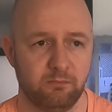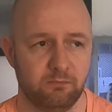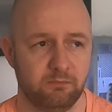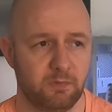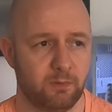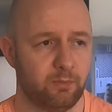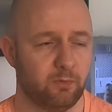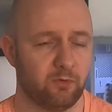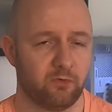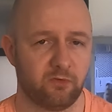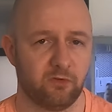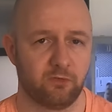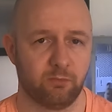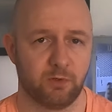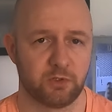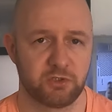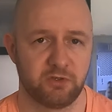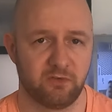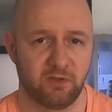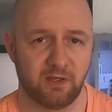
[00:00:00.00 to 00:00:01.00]
If it wasn't as
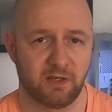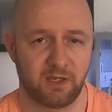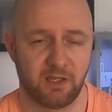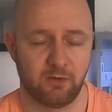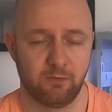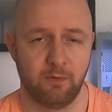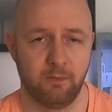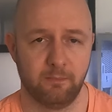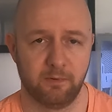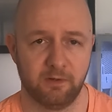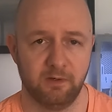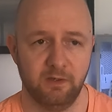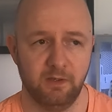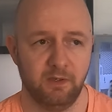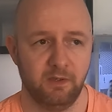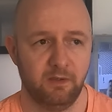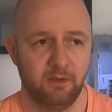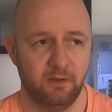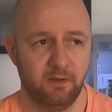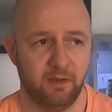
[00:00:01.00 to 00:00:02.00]
much as that, I can't remember.
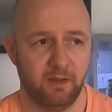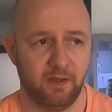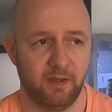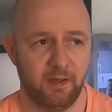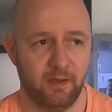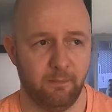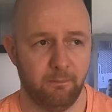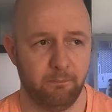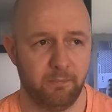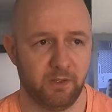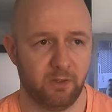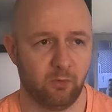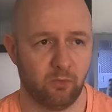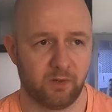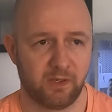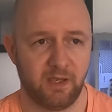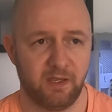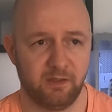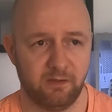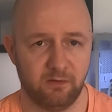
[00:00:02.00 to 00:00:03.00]
But it will
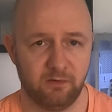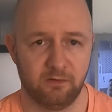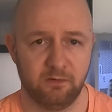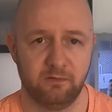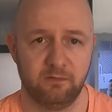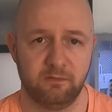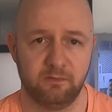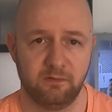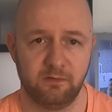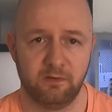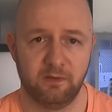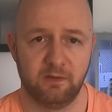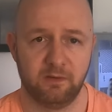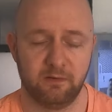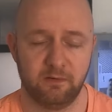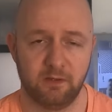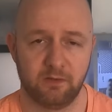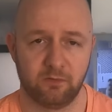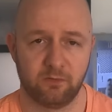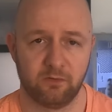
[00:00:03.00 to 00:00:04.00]
get you,
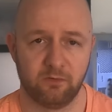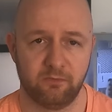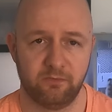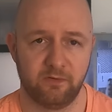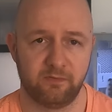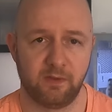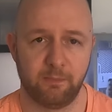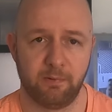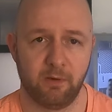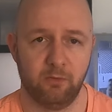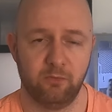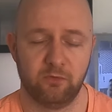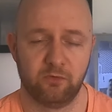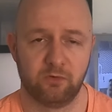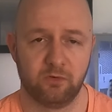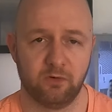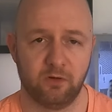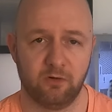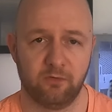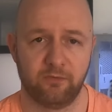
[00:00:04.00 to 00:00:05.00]
I don't know,
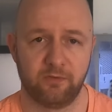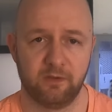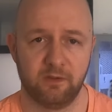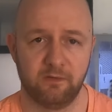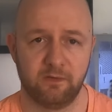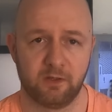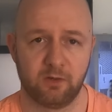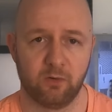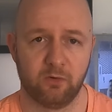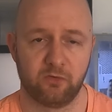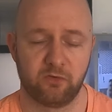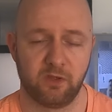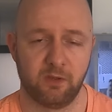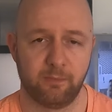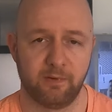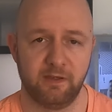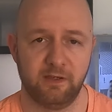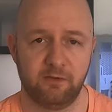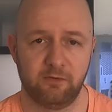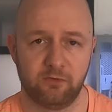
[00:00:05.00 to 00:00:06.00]
£50 off the cost of the
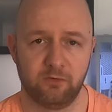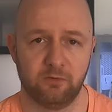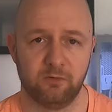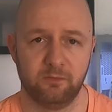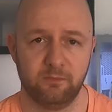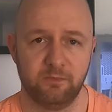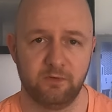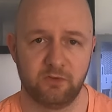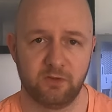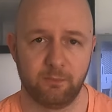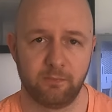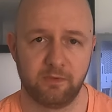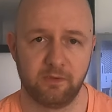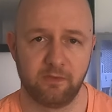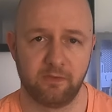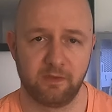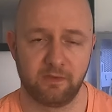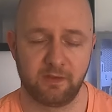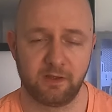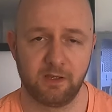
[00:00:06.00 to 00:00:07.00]
bike. So something
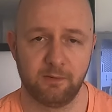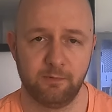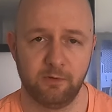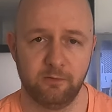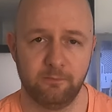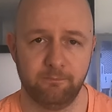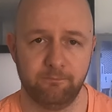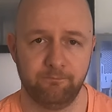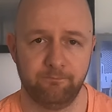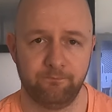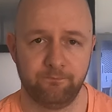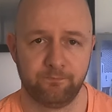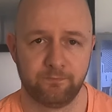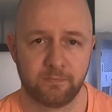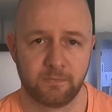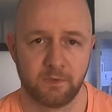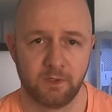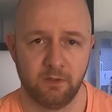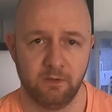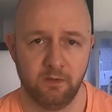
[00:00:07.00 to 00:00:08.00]
to think about.
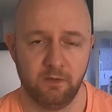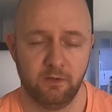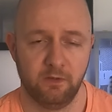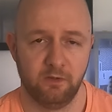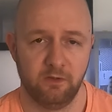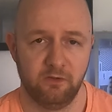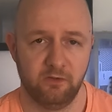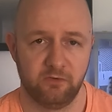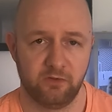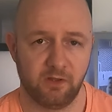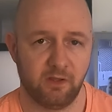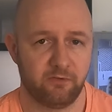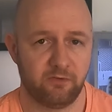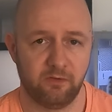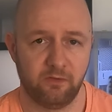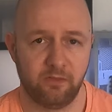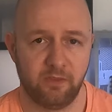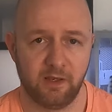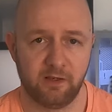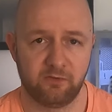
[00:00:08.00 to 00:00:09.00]
So
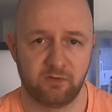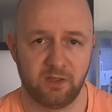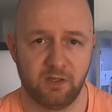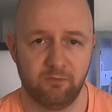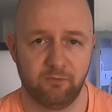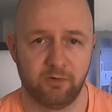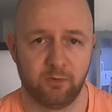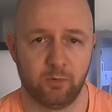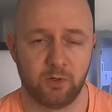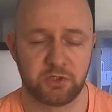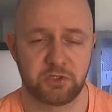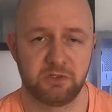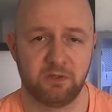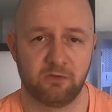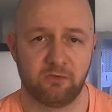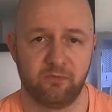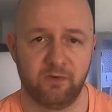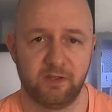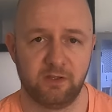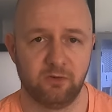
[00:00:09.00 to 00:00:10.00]
listen, thanks again for watching
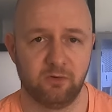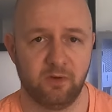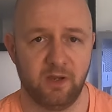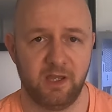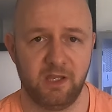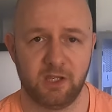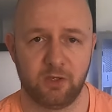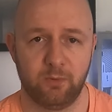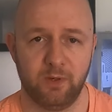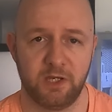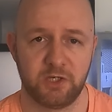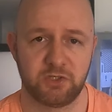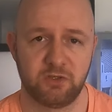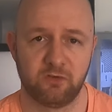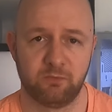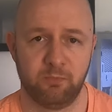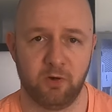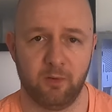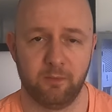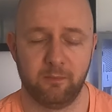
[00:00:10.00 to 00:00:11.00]
this video. Any questions,
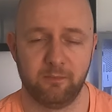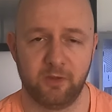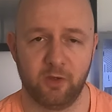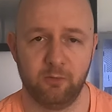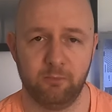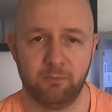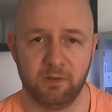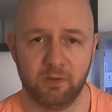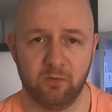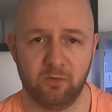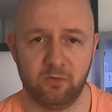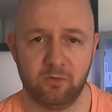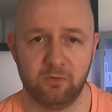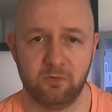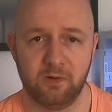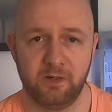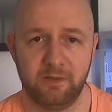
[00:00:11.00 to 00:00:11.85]
pop them down below.